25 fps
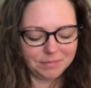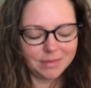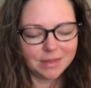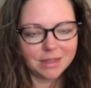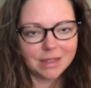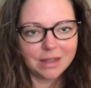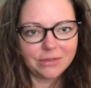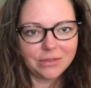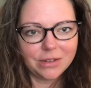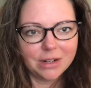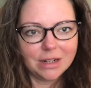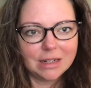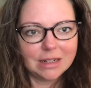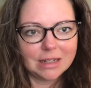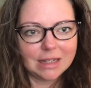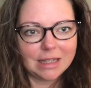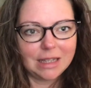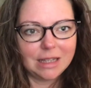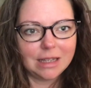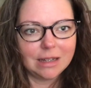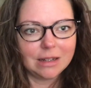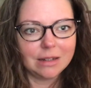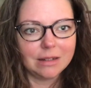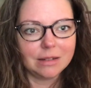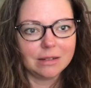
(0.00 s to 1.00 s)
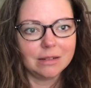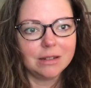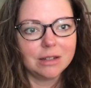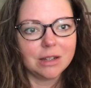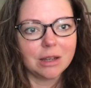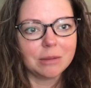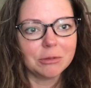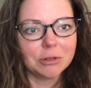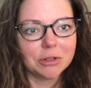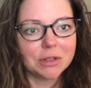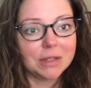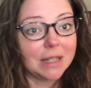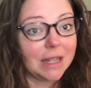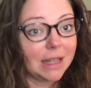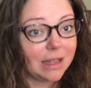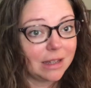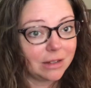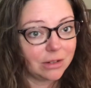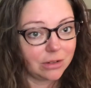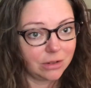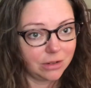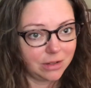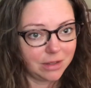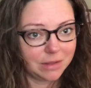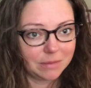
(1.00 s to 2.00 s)
definitely a double
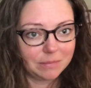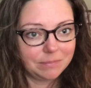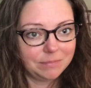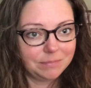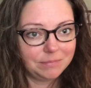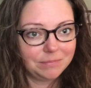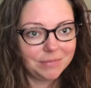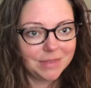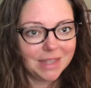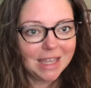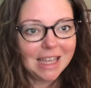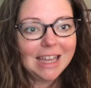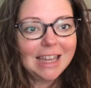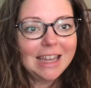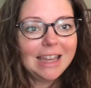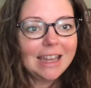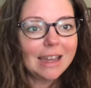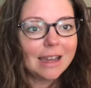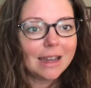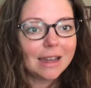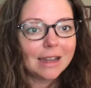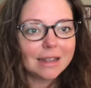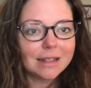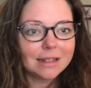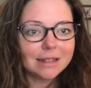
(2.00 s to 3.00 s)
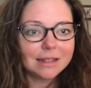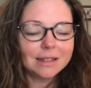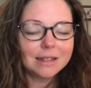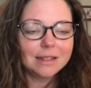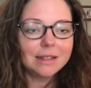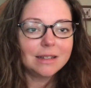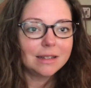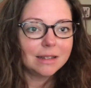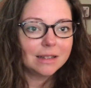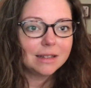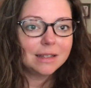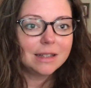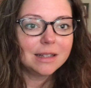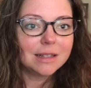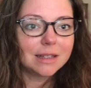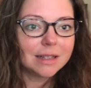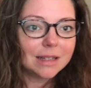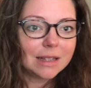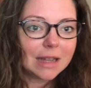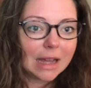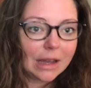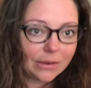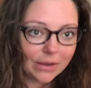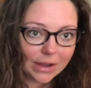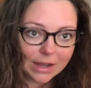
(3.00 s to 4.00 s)
standard. And this
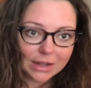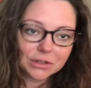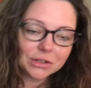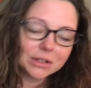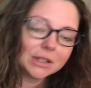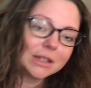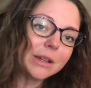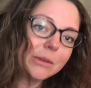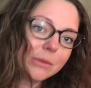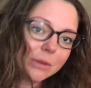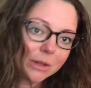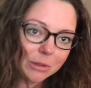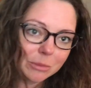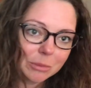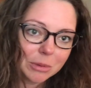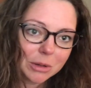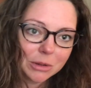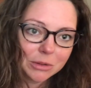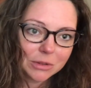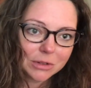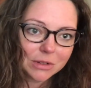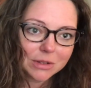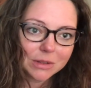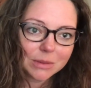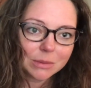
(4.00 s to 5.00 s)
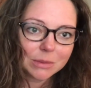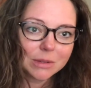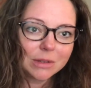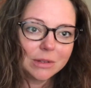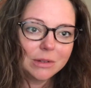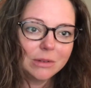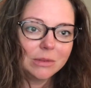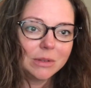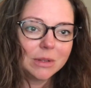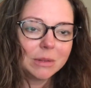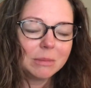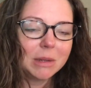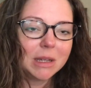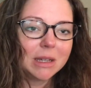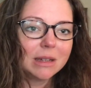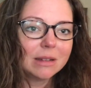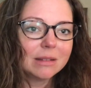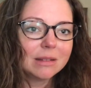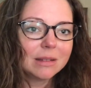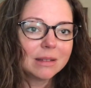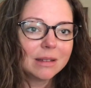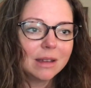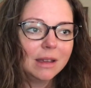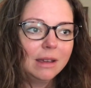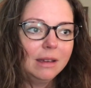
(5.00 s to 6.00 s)
is how actually I would approach this with students,
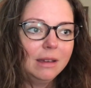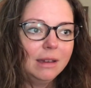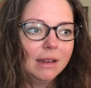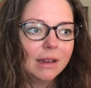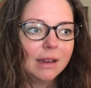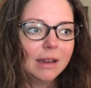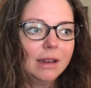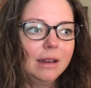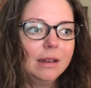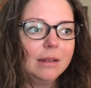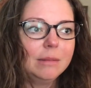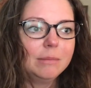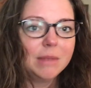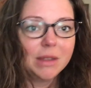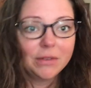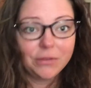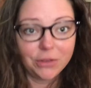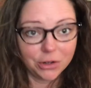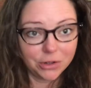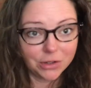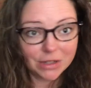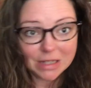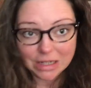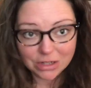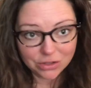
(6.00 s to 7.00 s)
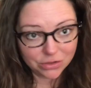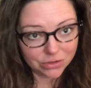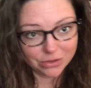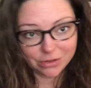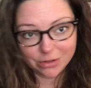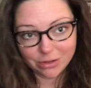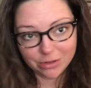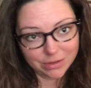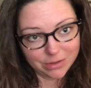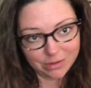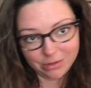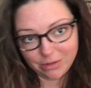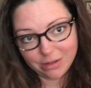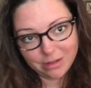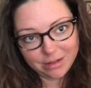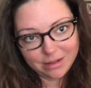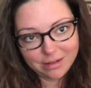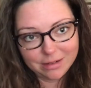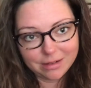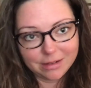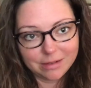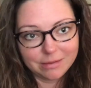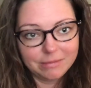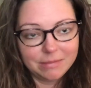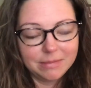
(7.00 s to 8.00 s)
because if you're a teacher, also, you
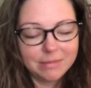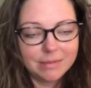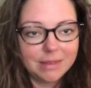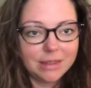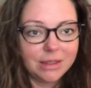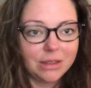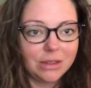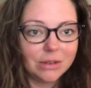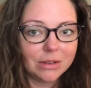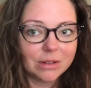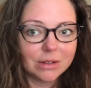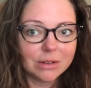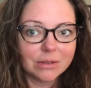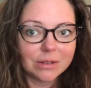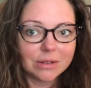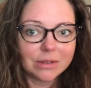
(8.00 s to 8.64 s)
can